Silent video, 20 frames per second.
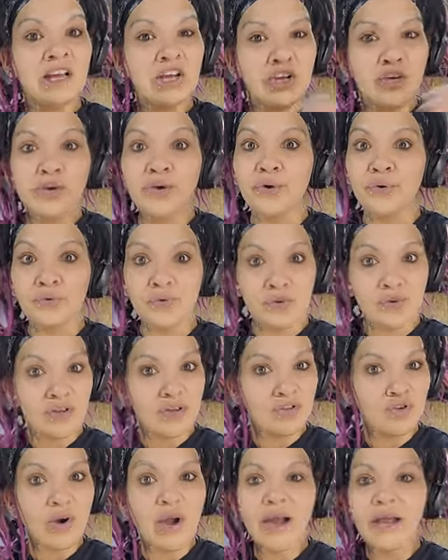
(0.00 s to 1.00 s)
you know,
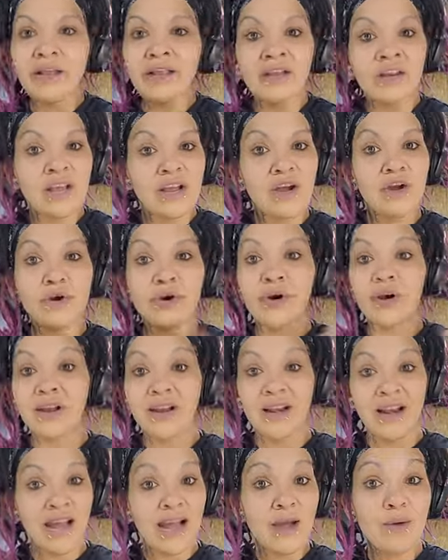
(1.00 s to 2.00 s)
trial and error,
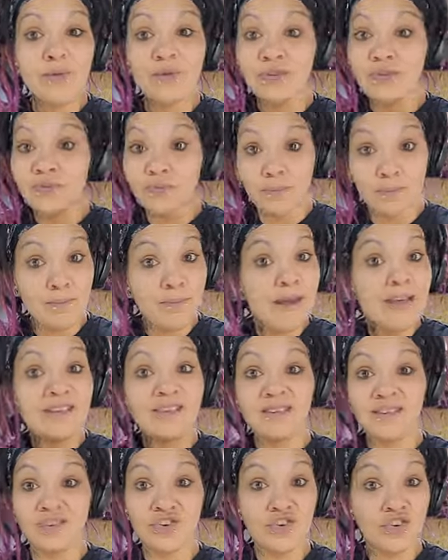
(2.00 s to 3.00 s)
and I was
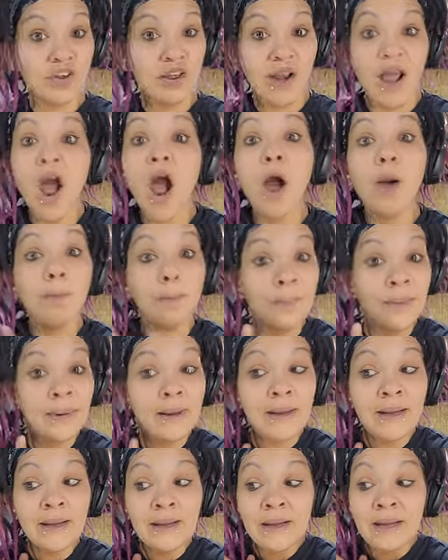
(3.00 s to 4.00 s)
messing shit up,
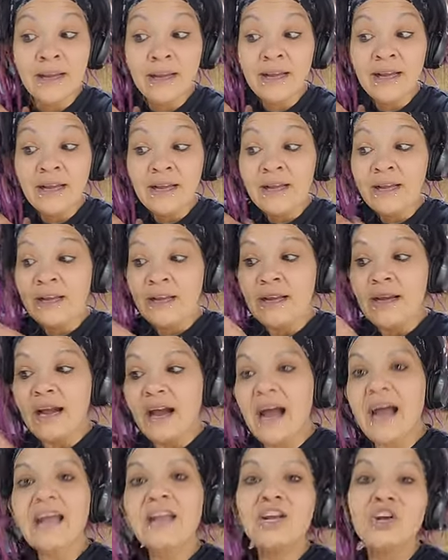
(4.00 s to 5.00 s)

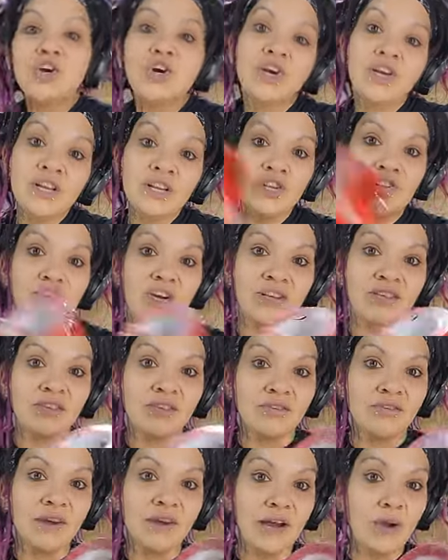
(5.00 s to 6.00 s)
I couldn't
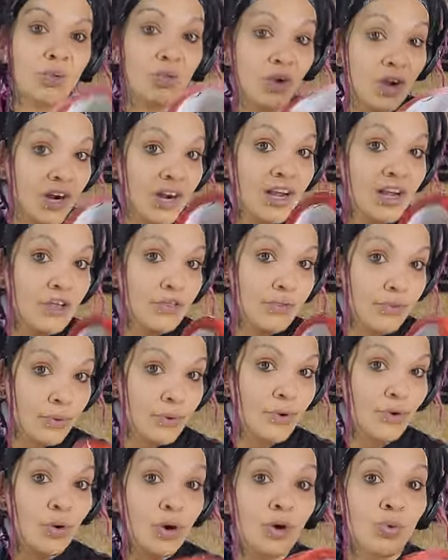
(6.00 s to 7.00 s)
justify running
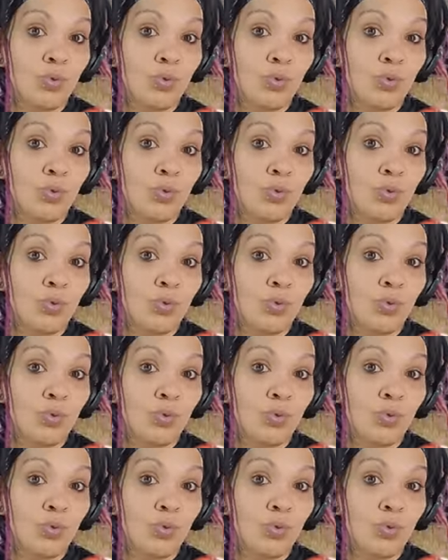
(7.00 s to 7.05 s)
through a